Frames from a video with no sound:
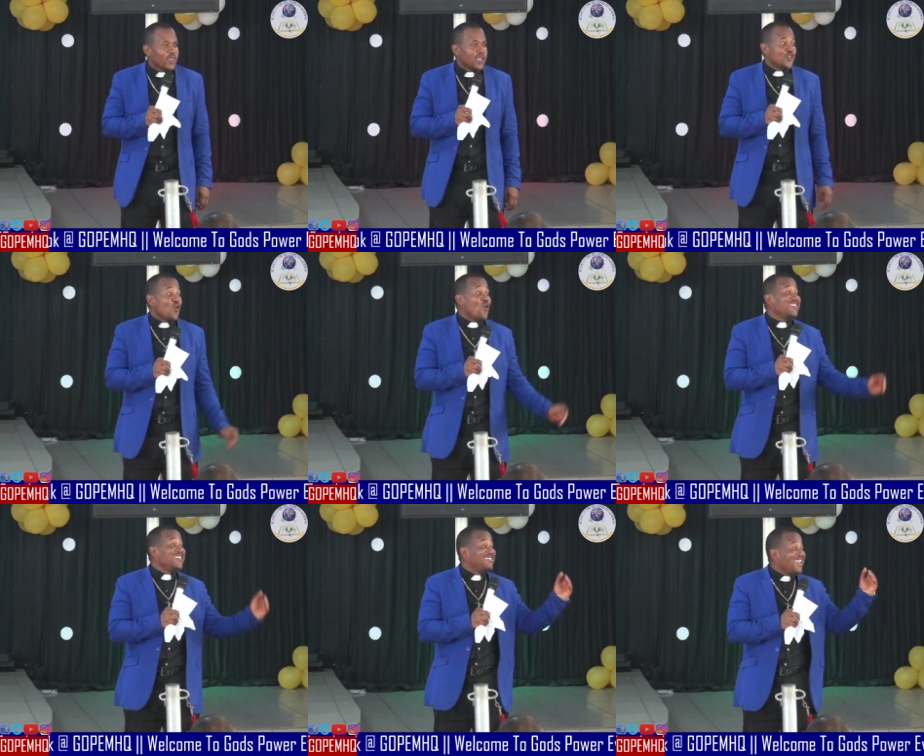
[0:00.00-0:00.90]
So on
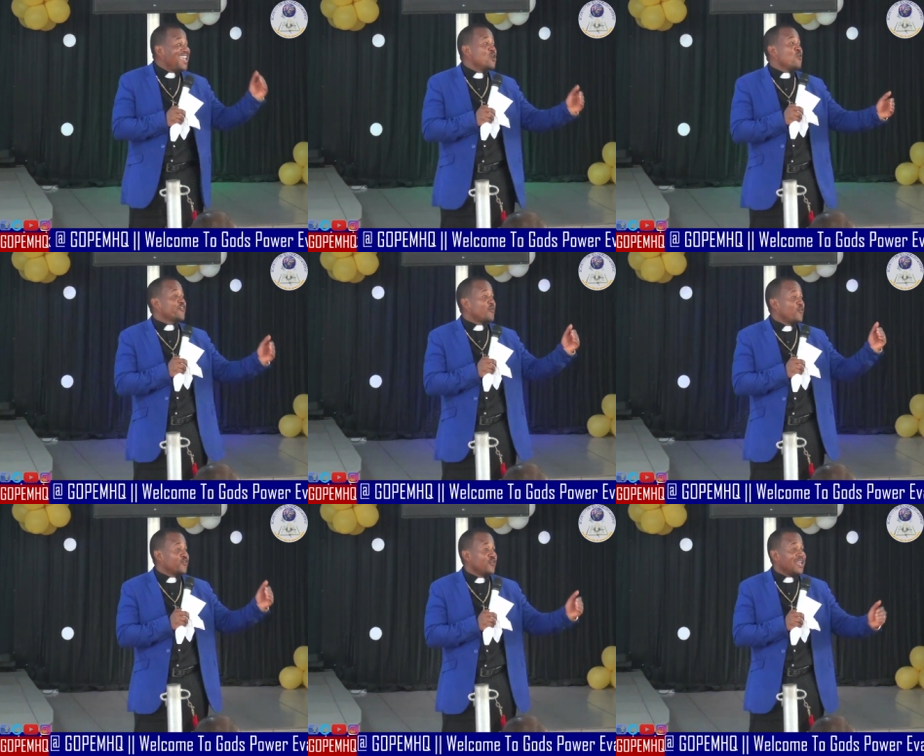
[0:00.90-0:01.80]
the day he was
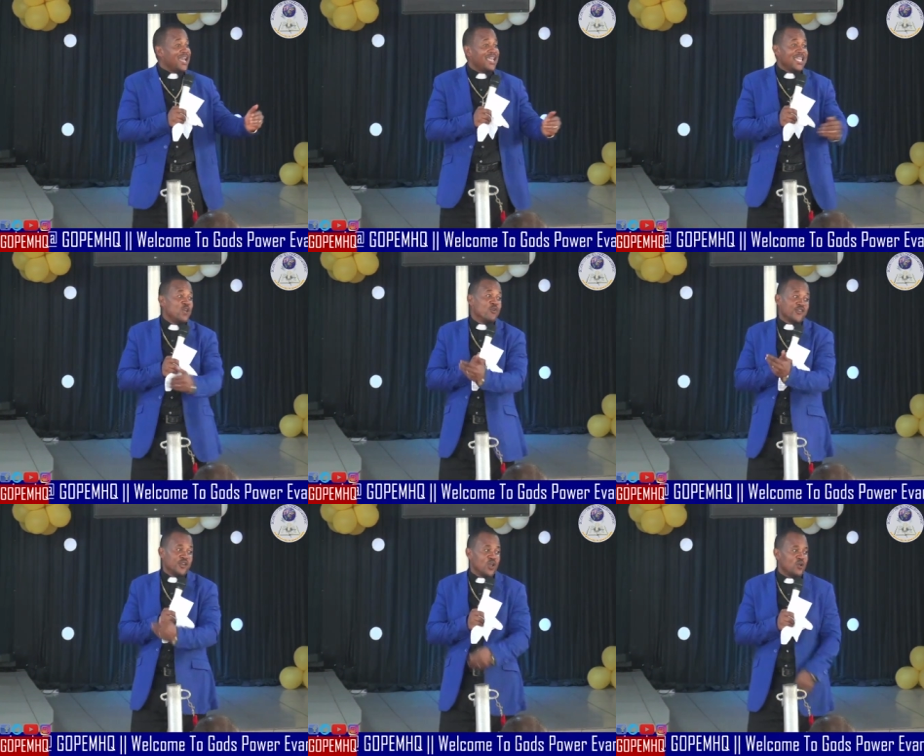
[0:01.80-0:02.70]
supposed to die, he was on
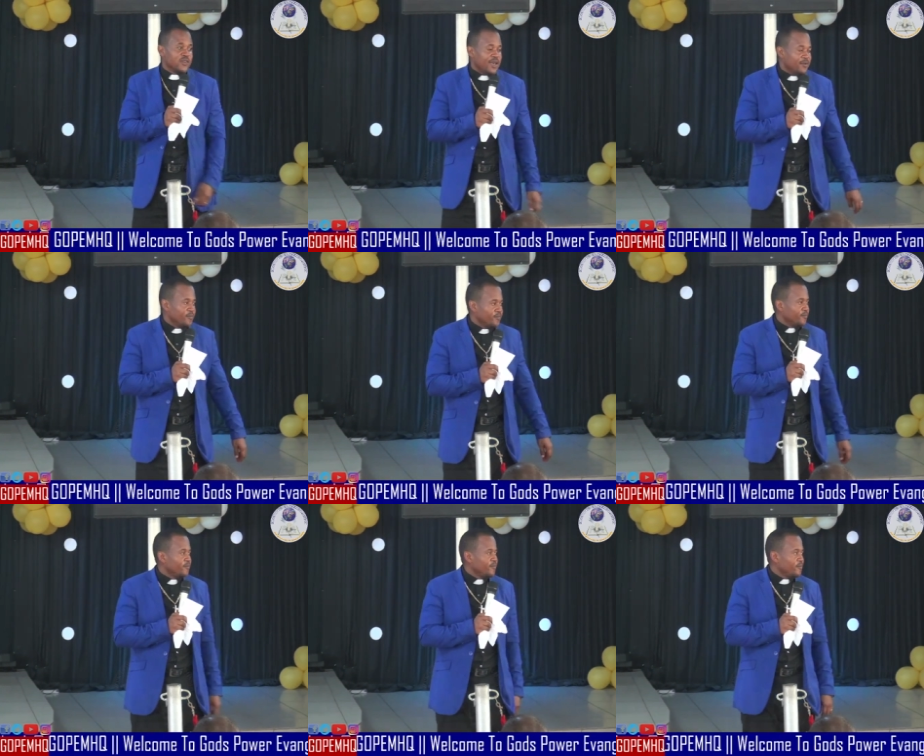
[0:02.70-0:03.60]
the altar.
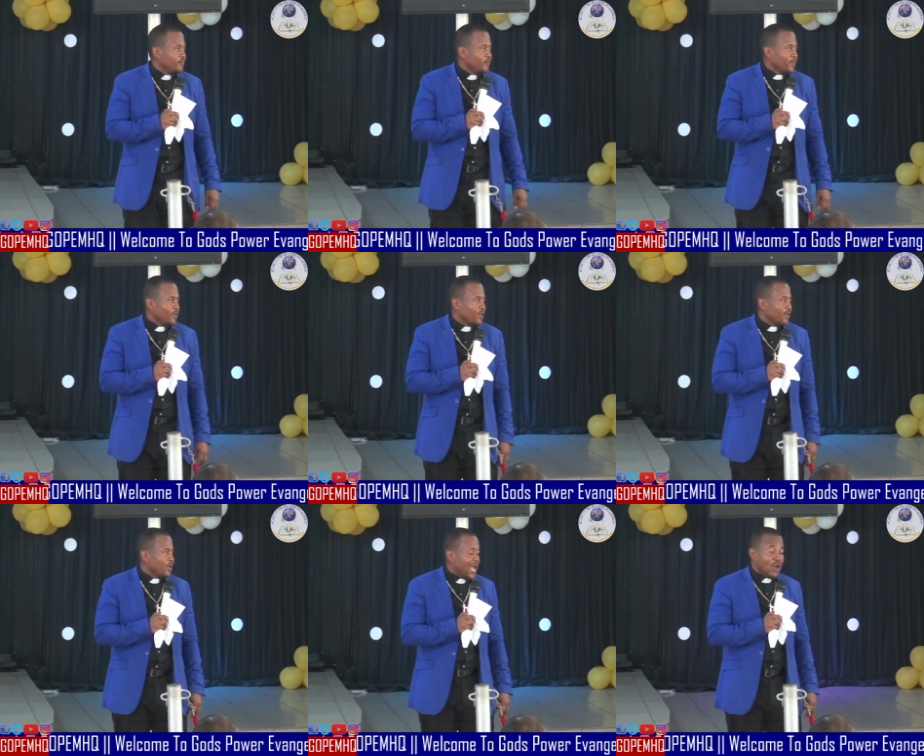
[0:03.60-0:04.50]

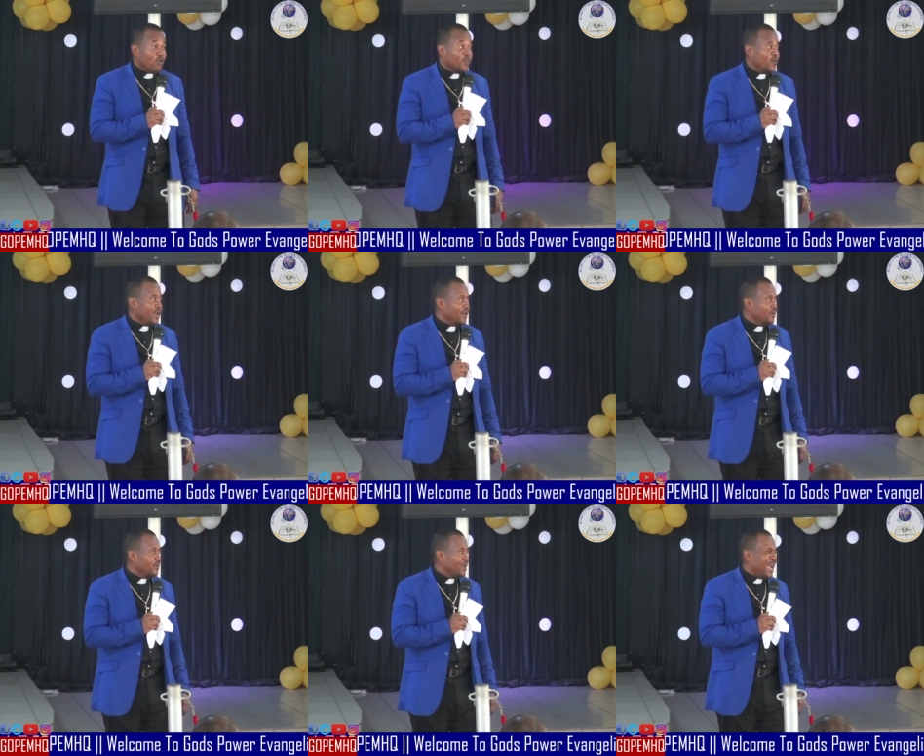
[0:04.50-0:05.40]
And I was praying.
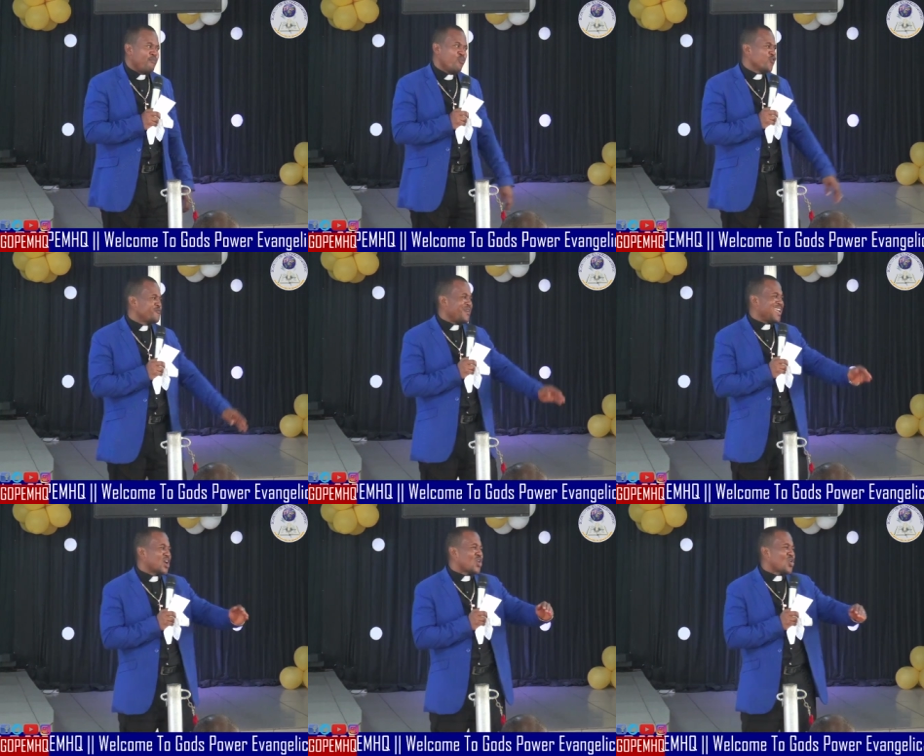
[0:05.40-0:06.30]
I put my
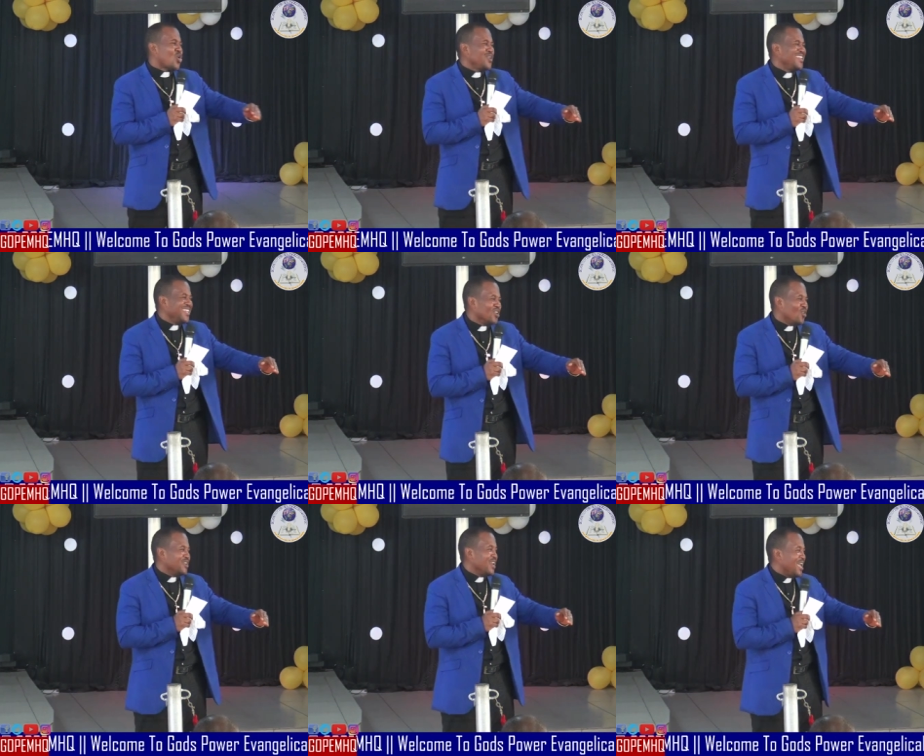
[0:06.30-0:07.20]
calling on
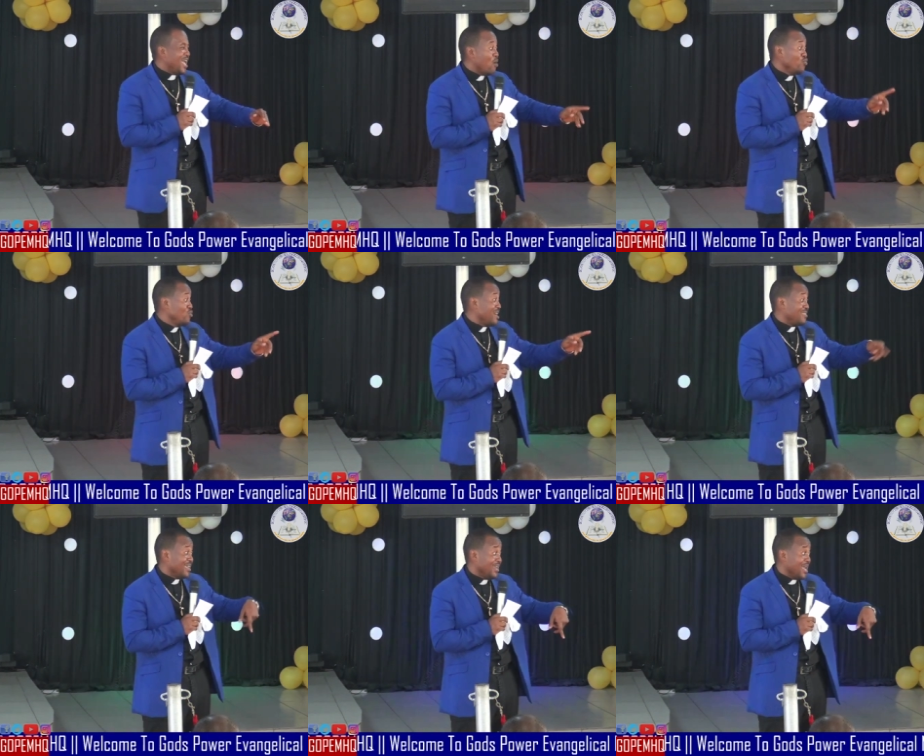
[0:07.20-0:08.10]
the line. I won't do that
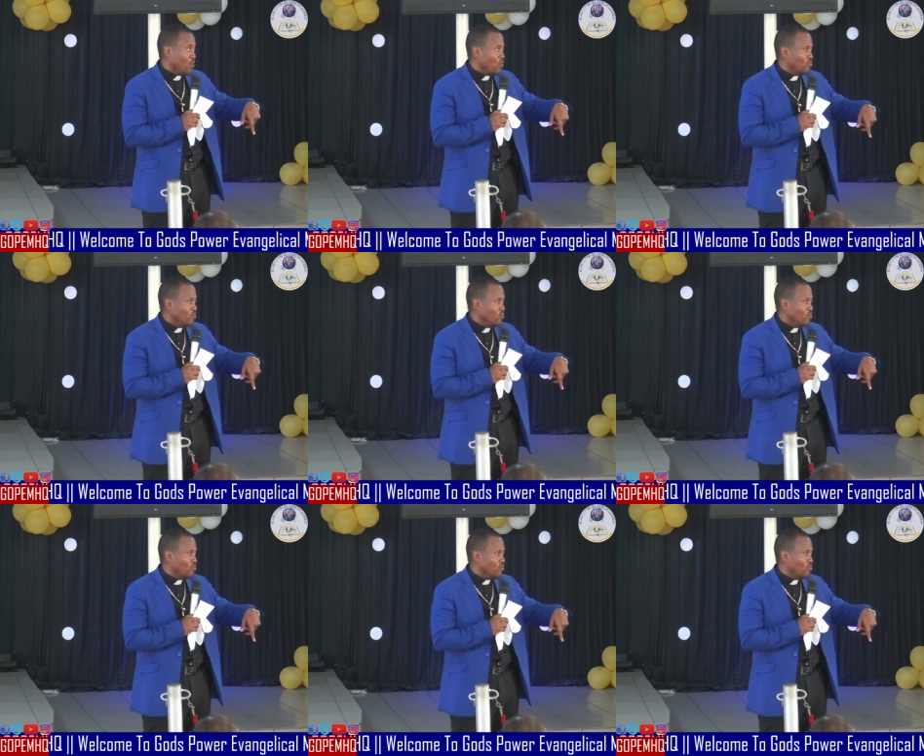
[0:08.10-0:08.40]
again now.